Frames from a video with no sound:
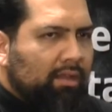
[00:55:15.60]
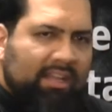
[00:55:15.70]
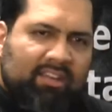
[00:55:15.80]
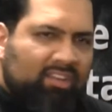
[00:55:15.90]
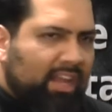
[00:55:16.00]

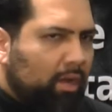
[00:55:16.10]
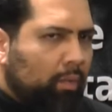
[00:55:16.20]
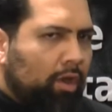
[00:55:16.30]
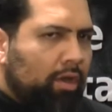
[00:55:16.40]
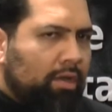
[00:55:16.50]
Didn't say a
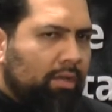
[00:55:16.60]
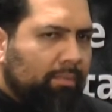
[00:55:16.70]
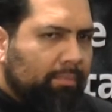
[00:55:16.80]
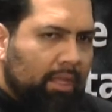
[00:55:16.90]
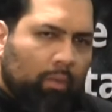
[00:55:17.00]

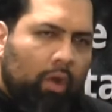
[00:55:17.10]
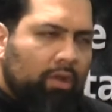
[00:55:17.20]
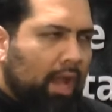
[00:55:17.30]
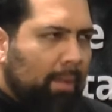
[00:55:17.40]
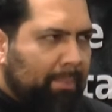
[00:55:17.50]
word. He
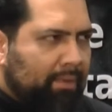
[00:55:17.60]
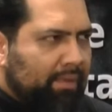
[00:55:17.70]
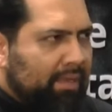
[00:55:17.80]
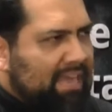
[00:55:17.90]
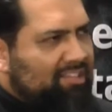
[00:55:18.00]
woke up.
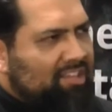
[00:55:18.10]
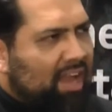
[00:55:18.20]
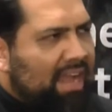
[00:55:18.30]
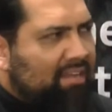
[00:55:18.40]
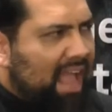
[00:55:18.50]
The next
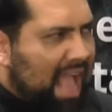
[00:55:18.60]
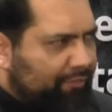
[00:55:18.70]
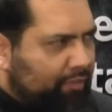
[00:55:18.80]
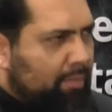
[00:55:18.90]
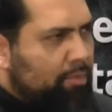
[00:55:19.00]
night,
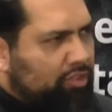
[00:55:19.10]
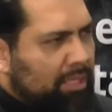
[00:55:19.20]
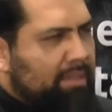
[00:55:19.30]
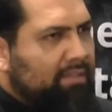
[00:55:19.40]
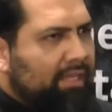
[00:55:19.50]
after the
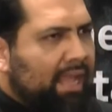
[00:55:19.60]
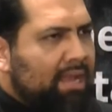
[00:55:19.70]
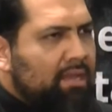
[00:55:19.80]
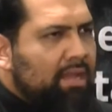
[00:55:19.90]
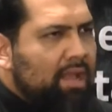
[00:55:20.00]
musibat
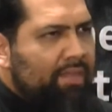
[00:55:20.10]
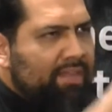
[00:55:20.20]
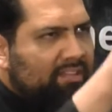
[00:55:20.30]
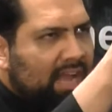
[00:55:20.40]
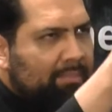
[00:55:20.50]
again,
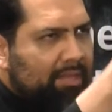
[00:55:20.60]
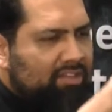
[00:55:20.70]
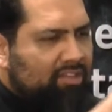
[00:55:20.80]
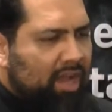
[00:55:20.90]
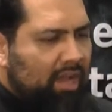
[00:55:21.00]
this time
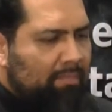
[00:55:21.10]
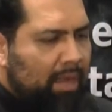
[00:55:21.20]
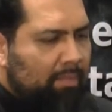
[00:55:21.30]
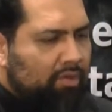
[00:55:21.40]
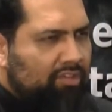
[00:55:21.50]
he saw
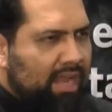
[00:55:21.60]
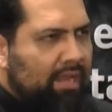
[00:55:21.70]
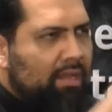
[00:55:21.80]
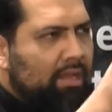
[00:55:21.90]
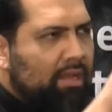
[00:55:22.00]
Imam
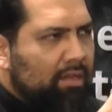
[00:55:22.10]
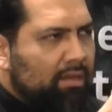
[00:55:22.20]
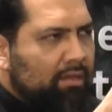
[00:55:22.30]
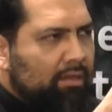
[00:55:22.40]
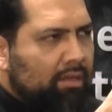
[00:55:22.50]
Hussein
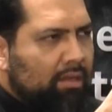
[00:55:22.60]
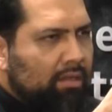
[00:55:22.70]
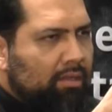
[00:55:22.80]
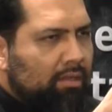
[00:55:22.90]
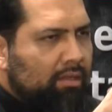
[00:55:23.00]

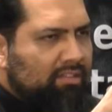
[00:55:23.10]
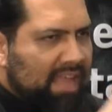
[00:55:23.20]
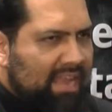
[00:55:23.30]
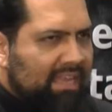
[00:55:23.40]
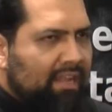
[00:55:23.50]

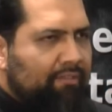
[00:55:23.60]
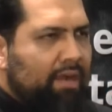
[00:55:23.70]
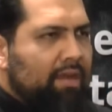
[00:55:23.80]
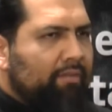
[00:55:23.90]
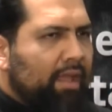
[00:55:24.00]
standing in
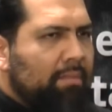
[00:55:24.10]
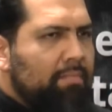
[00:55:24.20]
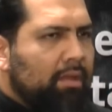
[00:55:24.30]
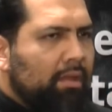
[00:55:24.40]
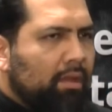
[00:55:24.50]
front of
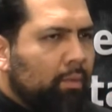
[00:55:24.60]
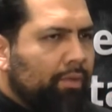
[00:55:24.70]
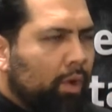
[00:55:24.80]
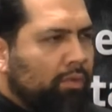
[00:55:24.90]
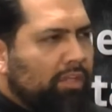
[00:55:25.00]
him
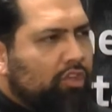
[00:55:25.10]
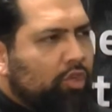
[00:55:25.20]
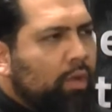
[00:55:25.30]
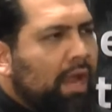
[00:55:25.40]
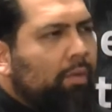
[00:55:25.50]
with only
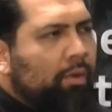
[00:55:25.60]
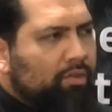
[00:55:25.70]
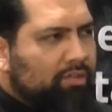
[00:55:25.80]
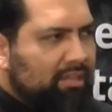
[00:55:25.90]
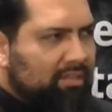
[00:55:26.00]
2
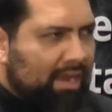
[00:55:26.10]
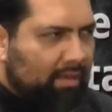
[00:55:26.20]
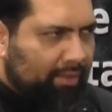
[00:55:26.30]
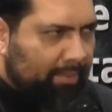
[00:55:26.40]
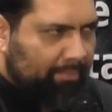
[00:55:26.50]
arrows inside
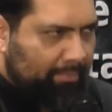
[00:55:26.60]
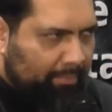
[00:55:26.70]
of him.